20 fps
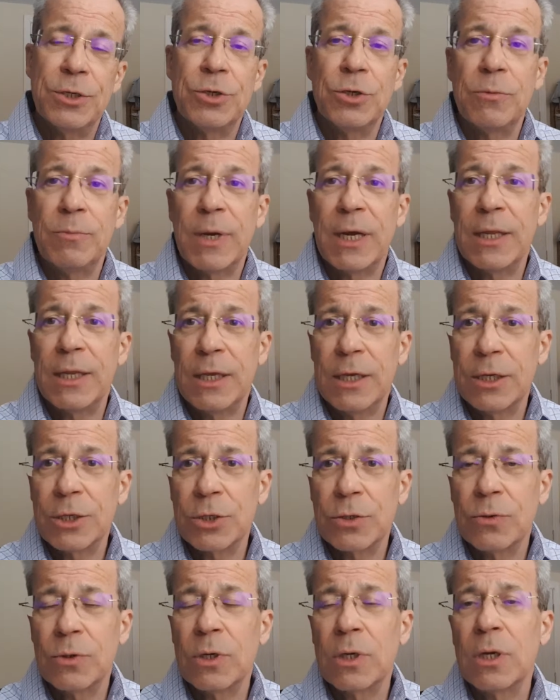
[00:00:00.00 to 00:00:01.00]
issued by the
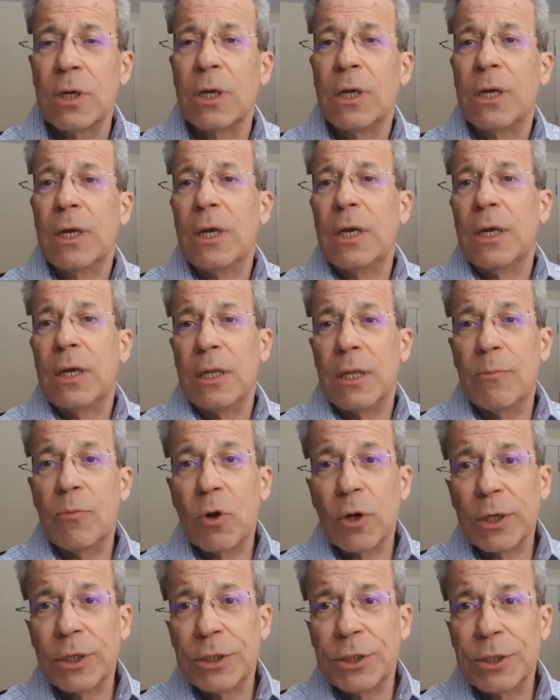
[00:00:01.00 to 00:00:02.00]
issuer, the
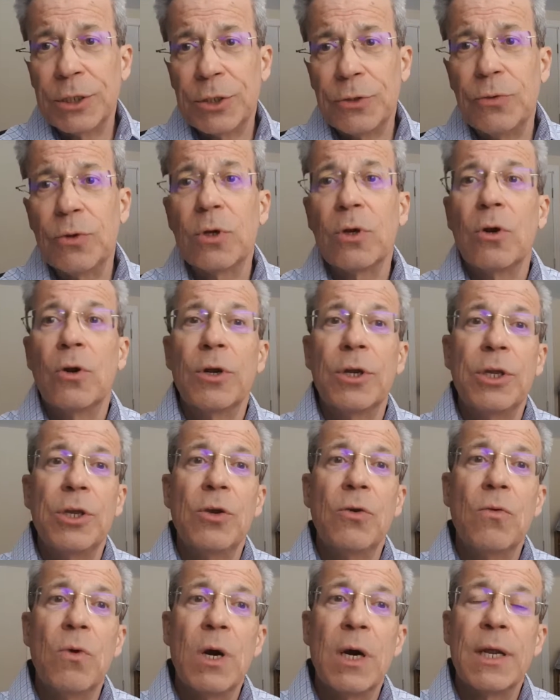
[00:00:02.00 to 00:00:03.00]
mortgage issuer, or do
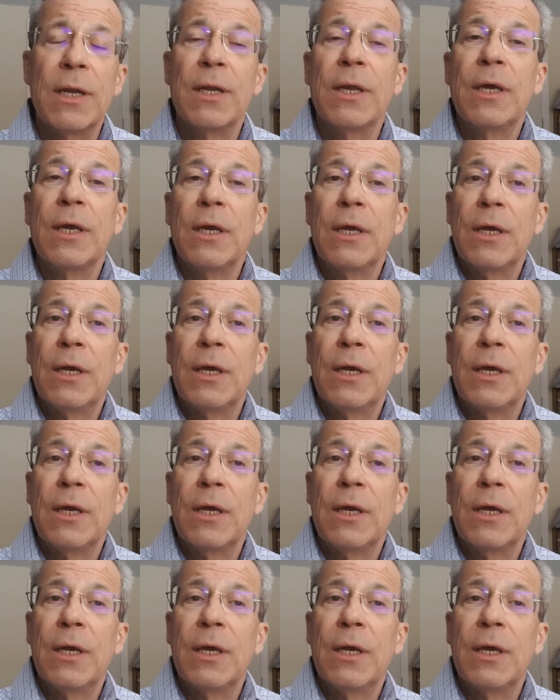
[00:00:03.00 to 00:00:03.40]
you want